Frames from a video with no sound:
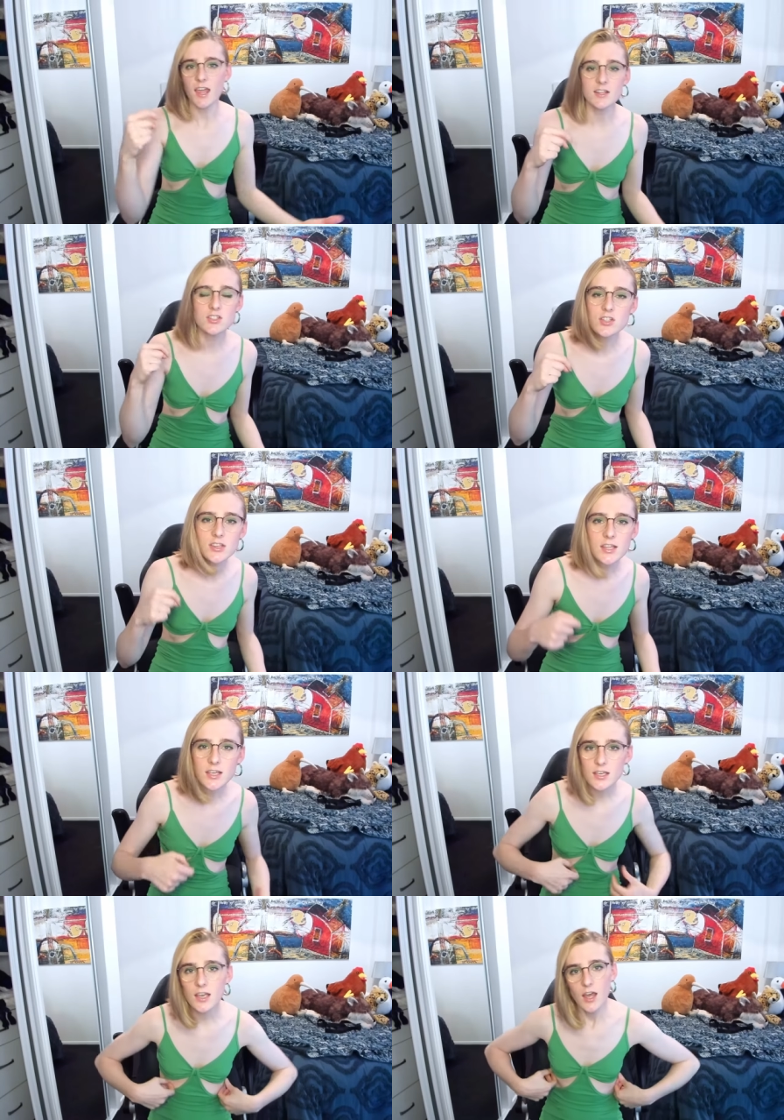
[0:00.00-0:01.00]
It's a
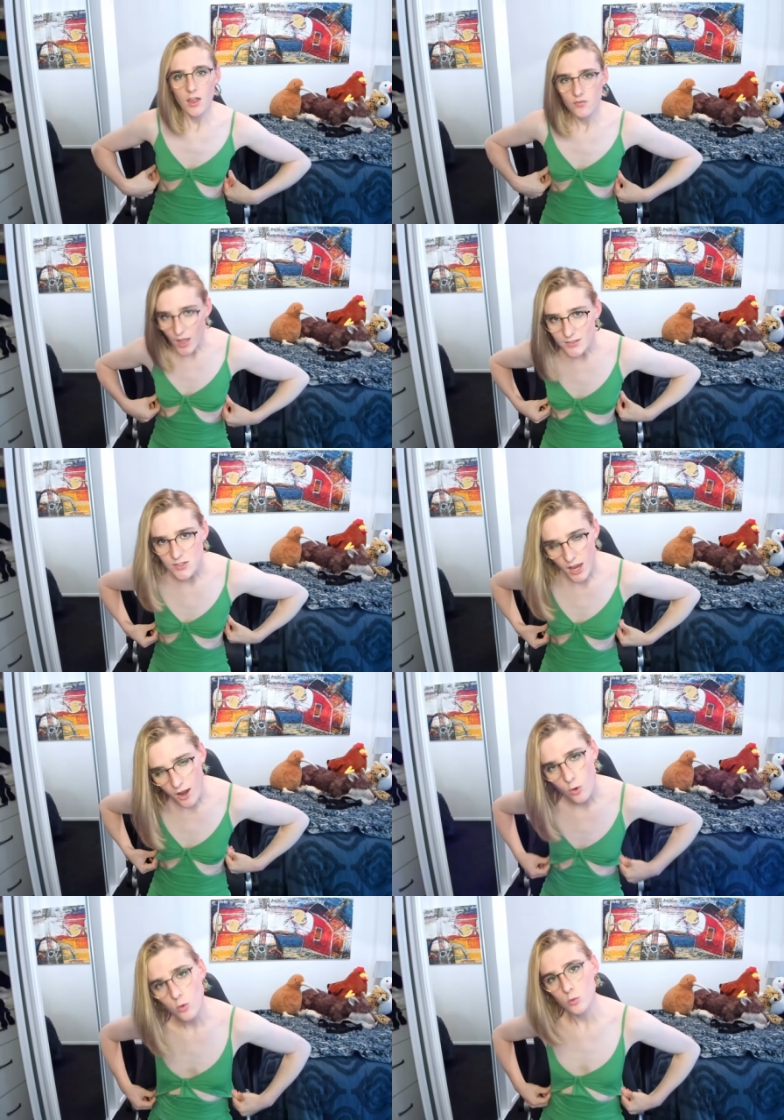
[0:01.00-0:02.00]
thing. That's
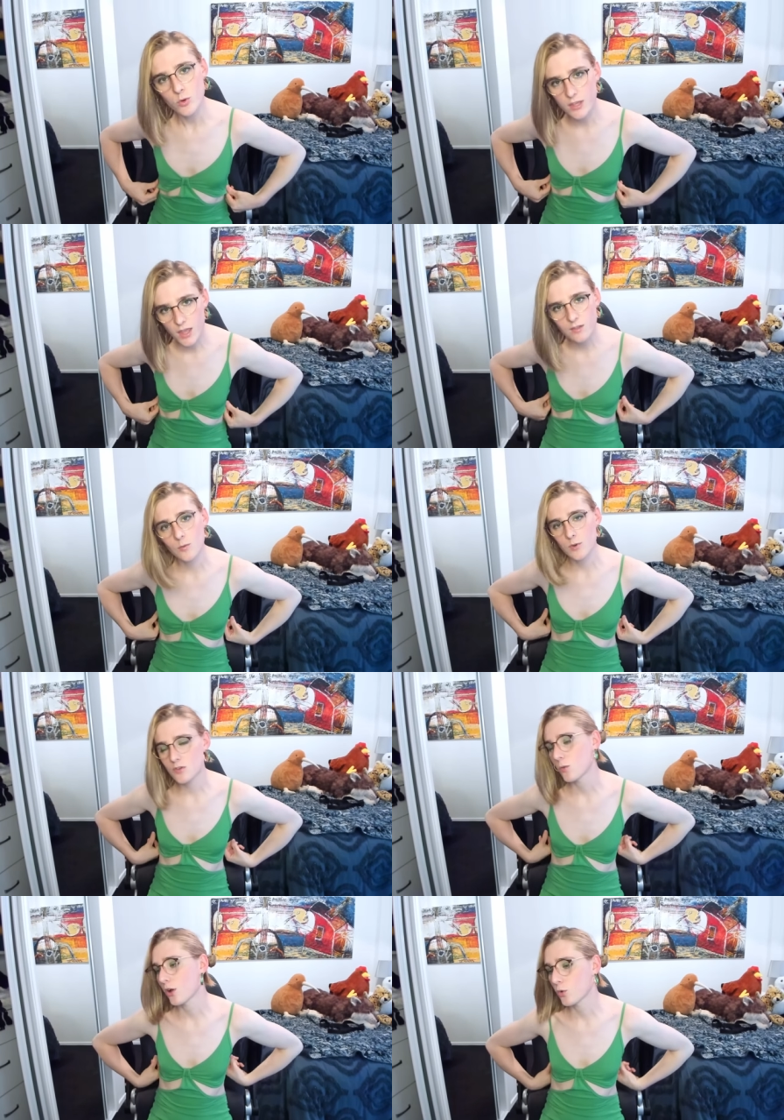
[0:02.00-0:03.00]
how we get them
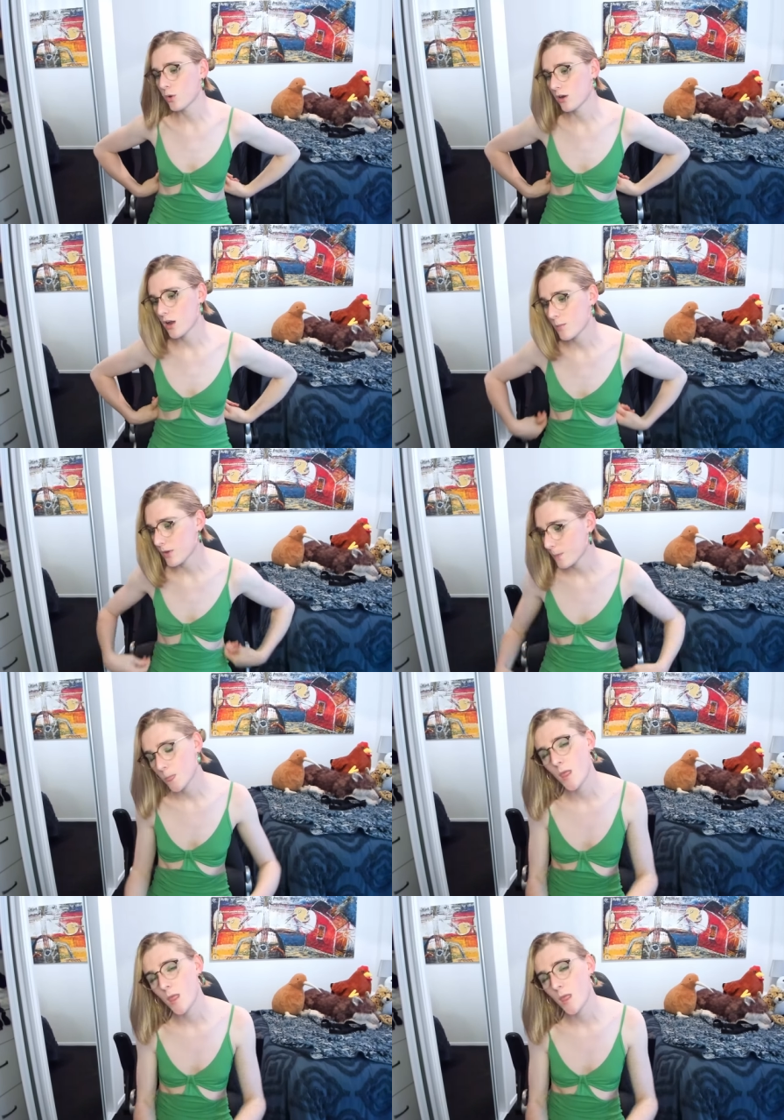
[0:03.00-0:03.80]
into our queer army.